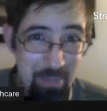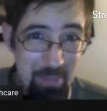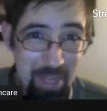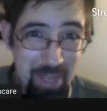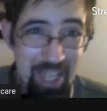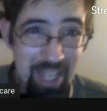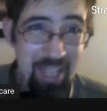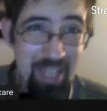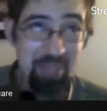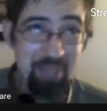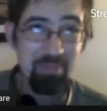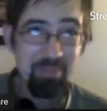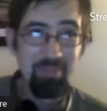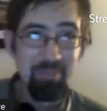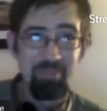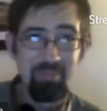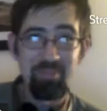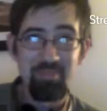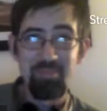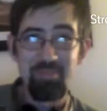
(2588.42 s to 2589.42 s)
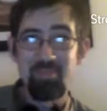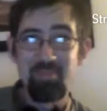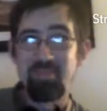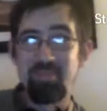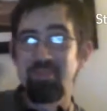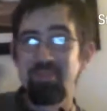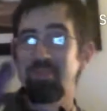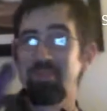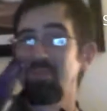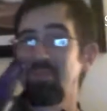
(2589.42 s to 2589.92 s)
Will that be covered by that?
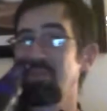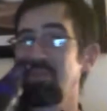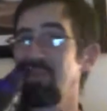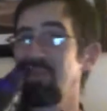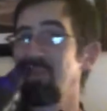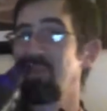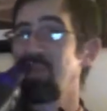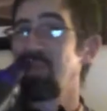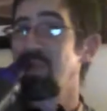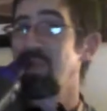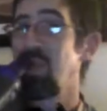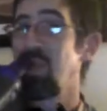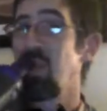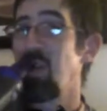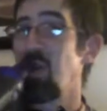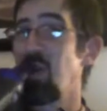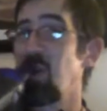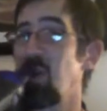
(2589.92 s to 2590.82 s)
Will that be covered underneath